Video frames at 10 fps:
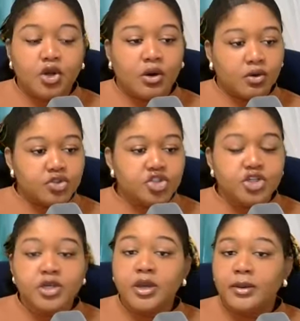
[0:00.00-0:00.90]

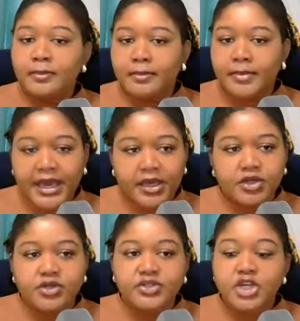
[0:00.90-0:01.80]
Culture
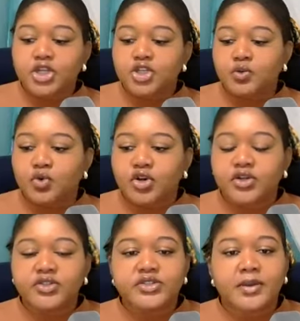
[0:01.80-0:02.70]
matters. Your
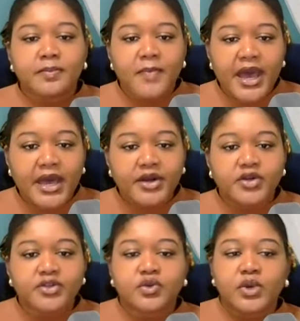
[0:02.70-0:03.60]
words
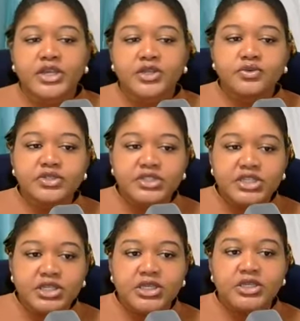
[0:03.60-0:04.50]
matter. The way you
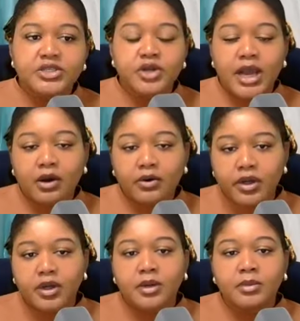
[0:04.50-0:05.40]
see your
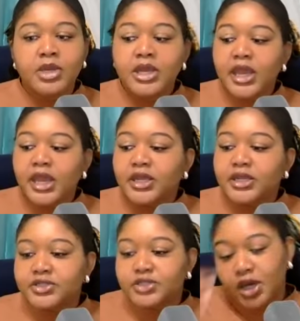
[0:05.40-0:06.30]
outcome
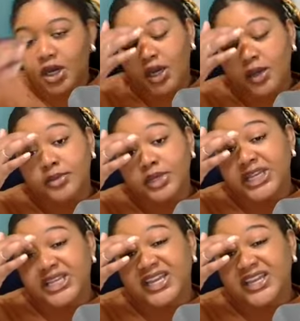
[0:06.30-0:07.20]
and
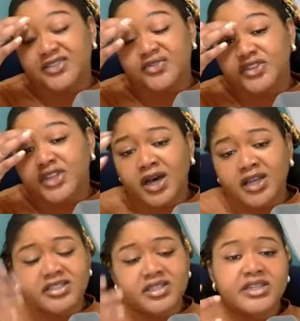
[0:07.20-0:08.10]
any negative
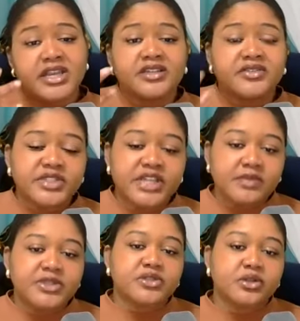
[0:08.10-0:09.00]
thoughts and negative
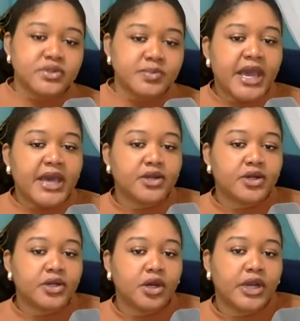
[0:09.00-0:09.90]
statements, those
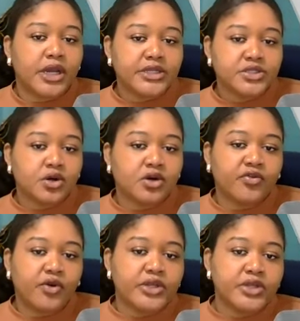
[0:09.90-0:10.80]
matter, all right? So
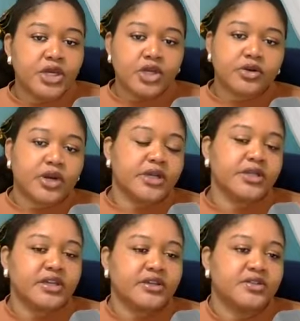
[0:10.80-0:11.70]
avoid
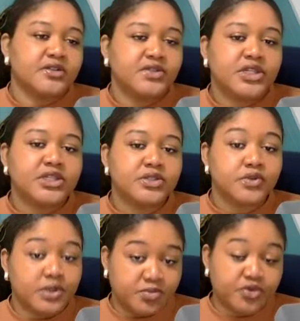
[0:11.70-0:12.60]
chronic negativity
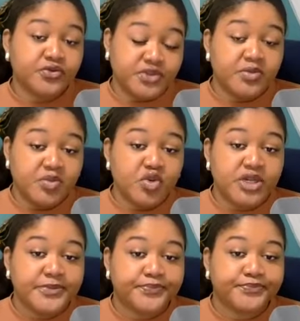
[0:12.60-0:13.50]
to improve your
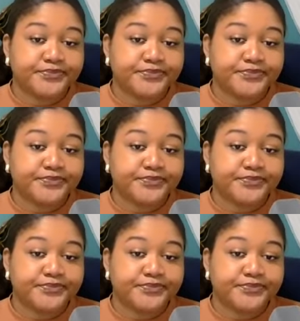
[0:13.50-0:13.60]
memory.